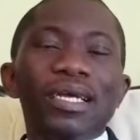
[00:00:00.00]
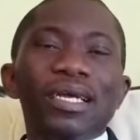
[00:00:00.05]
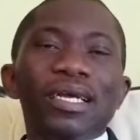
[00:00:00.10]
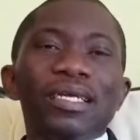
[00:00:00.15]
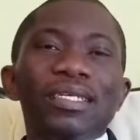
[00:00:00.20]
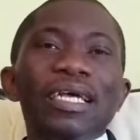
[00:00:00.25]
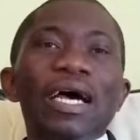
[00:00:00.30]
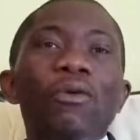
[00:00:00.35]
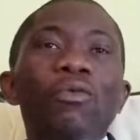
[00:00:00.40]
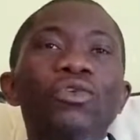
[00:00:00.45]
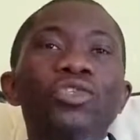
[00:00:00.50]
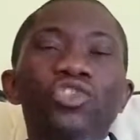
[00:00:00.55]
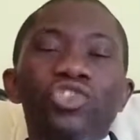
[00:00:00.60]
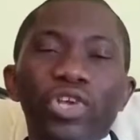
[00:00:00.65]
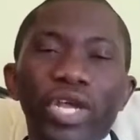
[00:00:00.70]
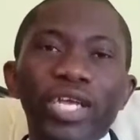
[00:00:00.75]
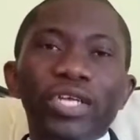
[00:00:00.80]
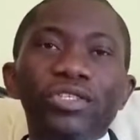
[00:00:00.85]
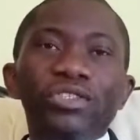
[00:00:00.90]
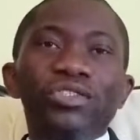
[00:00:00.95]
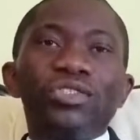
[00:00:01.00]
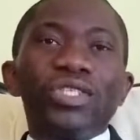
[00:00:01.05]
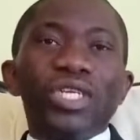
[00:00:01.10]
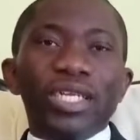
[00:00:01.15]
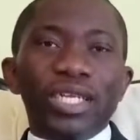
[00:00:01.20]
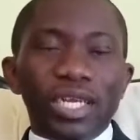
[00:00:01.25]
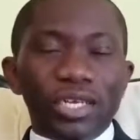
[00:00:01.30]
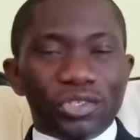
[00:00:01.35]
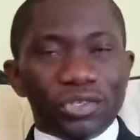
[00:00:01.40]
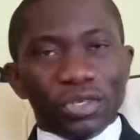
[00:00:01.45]
that would change the
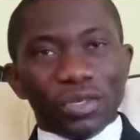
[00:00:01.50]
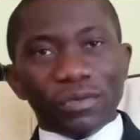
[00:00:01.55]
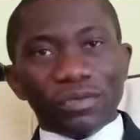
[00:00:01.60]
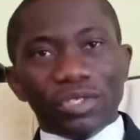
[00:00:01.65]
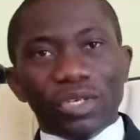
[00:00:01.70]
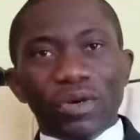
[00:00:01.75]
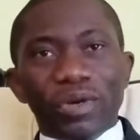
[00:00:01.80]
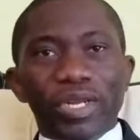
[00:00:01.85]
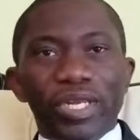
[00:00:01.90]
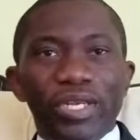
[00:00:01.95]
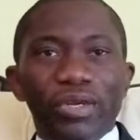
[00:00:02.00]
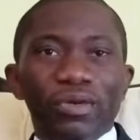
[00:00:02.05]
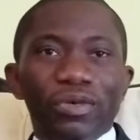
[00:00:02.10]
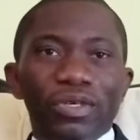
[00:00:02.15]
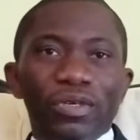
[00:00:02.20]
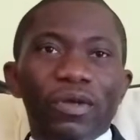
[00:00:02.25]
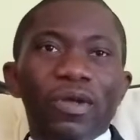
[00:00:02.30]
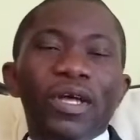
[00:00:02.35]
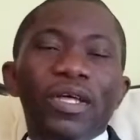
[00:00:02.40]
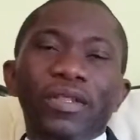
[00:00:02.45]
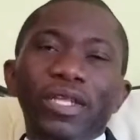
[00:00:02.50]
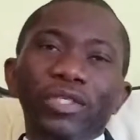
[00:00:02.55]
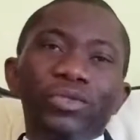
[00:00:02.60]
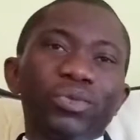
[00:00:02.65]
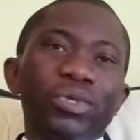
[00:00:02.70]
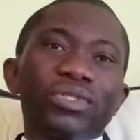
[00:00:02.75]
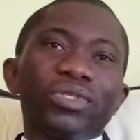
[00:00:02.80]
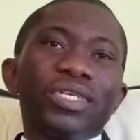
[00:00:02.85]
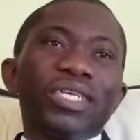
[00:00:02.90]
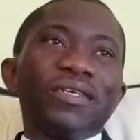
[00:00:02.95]
nation of Sierra Leone. This
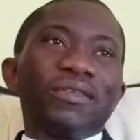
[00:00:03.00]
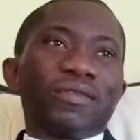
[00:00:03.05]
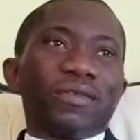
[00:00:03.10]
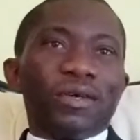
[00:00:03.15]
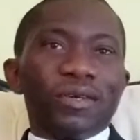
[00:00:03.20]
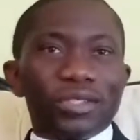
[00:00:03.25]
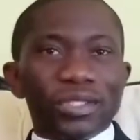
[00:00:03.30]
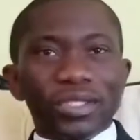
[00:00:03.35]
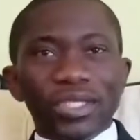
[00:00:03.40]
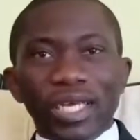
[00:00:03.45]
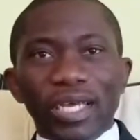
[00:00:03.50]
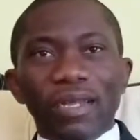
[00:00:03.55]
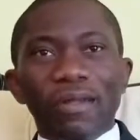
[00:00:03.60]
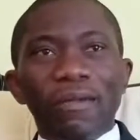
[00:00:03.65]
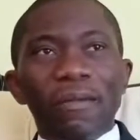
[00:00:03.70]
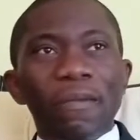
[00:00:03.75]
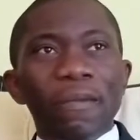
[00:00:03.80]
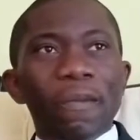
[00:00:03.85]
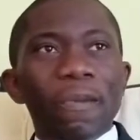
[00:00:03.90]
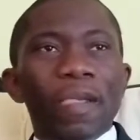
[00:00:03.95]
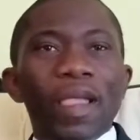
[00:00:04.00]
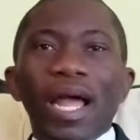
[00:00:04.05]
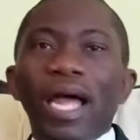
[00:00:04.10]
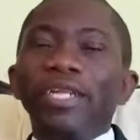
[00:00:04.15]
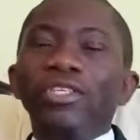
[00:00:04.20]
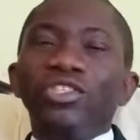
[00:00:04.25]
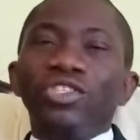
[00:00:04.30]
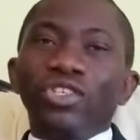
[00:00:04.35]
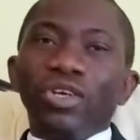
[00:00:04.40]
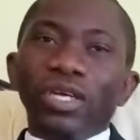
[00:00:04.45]
was on a Thursday.
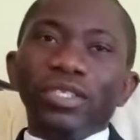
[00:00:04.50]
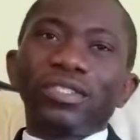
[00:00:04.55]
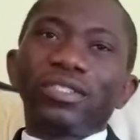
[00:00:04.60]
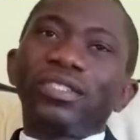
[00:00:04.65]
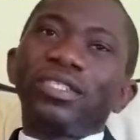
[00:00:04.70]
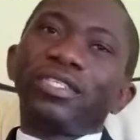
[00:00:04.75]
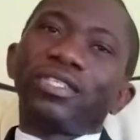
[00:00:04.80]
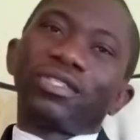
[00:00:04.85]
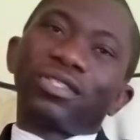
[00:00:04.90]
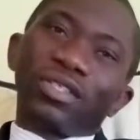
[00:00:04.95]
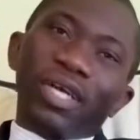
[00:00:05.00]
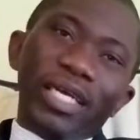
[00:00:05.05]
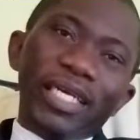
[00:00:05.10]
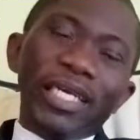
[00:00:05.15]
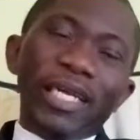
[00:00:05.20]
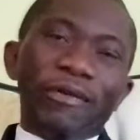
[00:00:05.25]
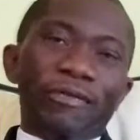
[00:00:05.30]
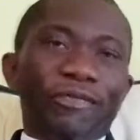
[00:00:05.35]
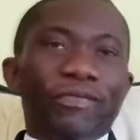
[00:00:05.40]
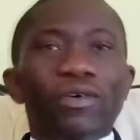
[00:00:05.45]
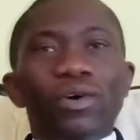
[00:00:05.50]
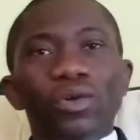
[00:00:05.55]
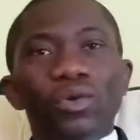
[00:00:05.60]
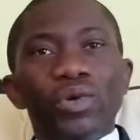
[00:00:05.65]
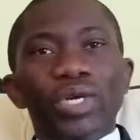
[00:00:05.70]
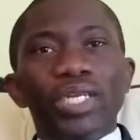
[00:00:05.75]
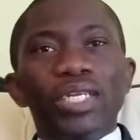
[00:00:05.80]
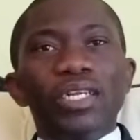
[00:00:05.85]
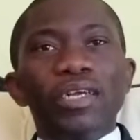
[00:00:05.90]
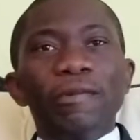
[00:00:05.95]
And just the Sunday
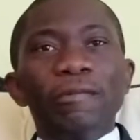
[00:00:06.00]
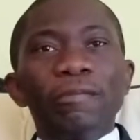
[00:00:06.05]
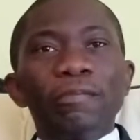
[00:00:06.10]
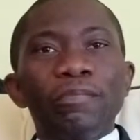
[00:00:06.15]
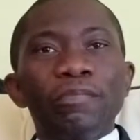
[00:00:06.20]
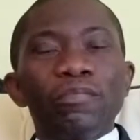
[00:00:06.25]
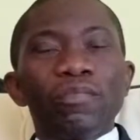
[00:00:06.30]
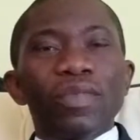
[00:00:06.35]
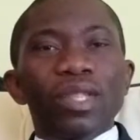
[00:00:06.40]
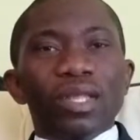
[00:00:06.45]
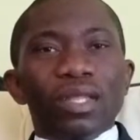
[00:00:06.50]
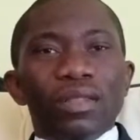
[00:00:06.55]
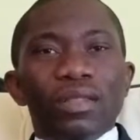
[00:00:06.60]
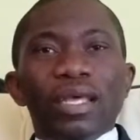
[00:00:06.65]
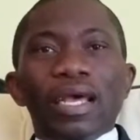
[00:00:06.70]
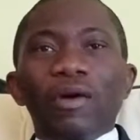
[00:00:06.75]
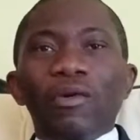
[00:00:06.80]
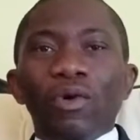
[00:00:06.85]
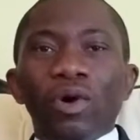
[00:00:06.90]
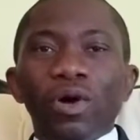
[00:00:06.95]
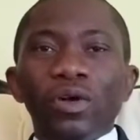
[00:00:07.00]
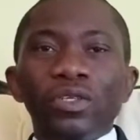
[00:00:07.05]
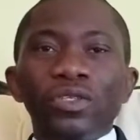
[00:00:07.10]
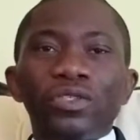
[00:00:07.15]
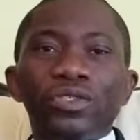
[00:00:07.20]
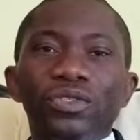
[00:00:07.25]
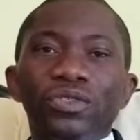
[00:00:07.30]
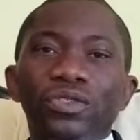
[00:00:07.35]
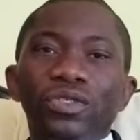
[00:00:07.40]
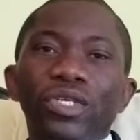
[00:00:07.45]
following, there
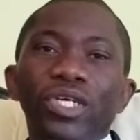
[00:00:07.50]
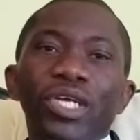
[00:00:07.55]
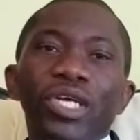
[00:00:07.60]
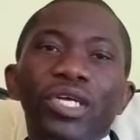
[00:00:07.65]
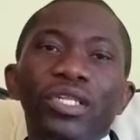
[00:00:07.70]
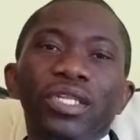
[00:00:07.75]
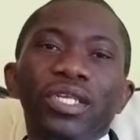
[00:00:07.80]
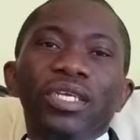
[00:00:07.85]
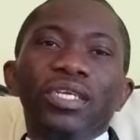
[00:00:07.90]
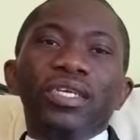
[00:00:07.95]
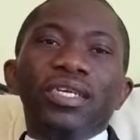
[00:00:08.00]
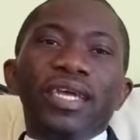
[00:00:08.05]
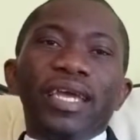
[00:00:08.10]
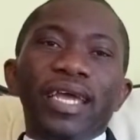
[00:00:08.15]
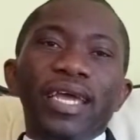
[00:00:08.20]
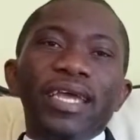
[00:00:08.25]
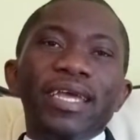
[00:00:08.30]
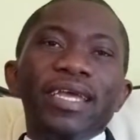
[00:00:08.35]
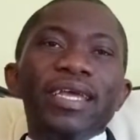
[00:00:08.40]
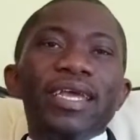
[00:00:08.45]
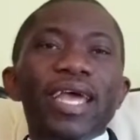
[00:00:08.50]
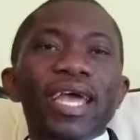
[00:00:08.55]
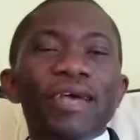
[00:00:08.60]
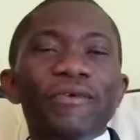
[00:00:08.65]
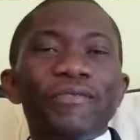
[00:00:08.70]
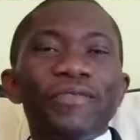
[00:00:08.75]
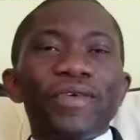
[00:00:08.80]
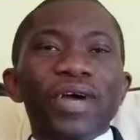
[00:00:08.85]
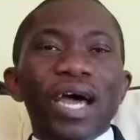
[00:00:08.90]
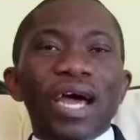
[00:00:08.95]
was the
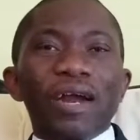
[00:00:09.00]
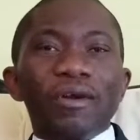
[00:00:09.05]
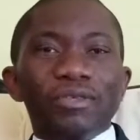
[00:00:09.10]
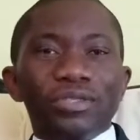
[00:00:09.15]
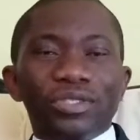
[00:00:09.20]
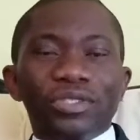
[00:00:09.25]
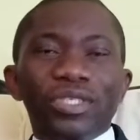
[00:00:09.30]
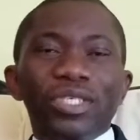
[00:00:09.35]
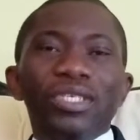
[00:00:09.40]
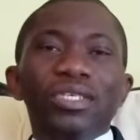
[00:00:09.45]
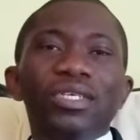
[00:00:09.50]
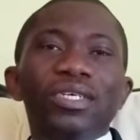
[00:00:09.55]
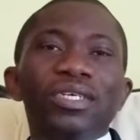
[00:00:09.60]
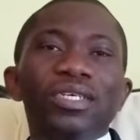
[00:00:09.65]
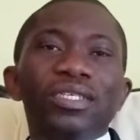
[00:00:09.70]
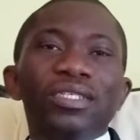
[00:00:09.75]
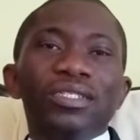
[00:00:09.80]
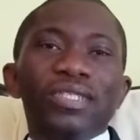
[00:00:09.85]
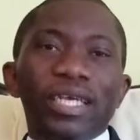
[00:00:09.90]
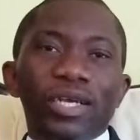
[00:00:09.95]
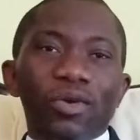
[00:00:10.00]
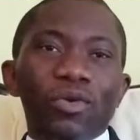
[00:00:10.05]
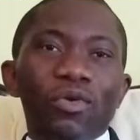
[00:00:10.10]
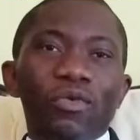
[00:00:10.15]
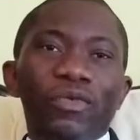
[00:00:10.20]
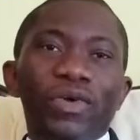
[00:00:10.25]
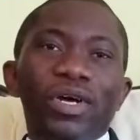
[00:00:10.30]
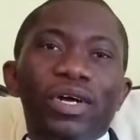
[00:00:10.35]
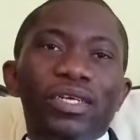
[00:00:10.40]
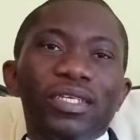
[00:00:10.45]
AFRC
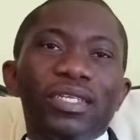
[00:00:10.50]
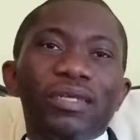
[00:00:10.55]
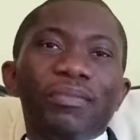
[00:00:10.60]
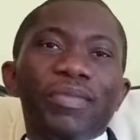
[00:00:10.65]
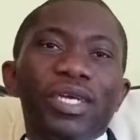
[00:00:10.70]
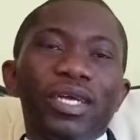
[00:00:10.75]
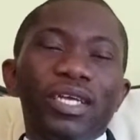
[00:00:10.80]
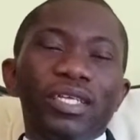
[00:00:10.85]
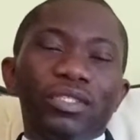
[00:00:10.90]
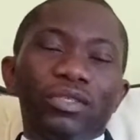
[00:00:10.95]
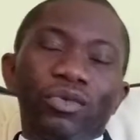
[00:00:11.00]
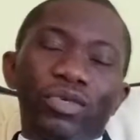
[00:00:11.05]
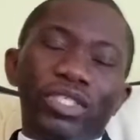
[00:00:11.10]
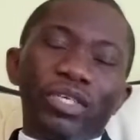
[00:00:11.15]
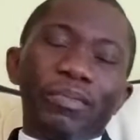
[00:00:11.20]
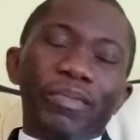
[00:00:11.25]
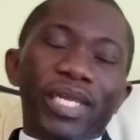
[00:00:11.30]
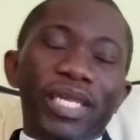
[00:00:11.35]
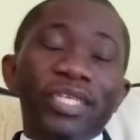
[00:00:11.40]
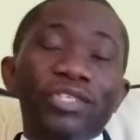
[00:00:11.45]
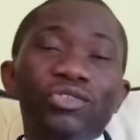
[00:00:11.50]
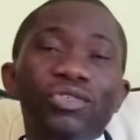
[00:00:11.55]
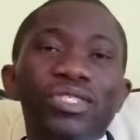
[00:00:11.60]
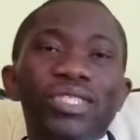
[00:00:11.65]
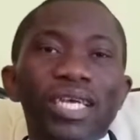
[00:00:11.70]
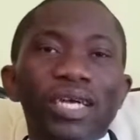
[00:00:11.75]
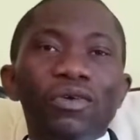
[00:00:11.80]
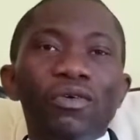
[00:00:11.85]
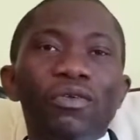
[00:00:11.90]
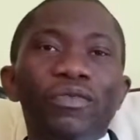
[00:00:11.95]
takeover. It was a military
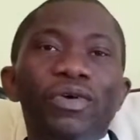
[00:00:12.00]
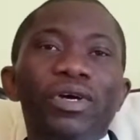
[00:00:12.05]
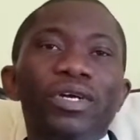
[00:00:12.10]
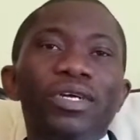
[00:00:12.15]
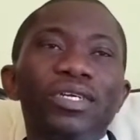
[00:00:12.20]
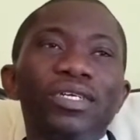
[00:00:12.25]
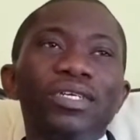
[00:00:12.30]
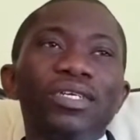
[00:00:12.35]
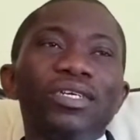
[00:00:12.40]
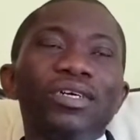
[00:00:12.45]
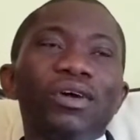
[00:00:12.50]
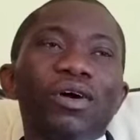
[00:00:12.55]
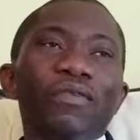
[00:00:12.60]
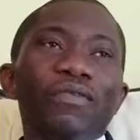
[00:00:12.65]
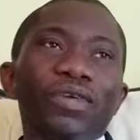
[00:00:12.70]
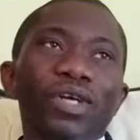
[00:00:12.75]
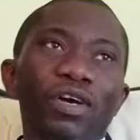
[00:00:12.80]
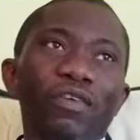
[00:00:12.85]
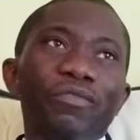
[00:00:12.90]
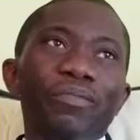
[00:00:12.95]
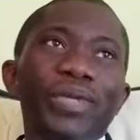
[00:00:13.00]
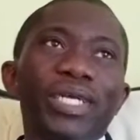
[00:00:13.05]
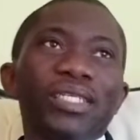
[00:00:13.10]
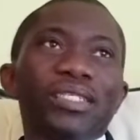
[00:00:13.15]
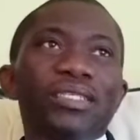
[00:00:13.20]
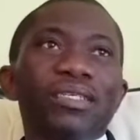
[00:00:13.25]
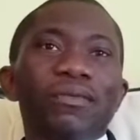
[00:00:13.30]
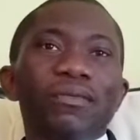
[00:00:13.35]
takeover of government.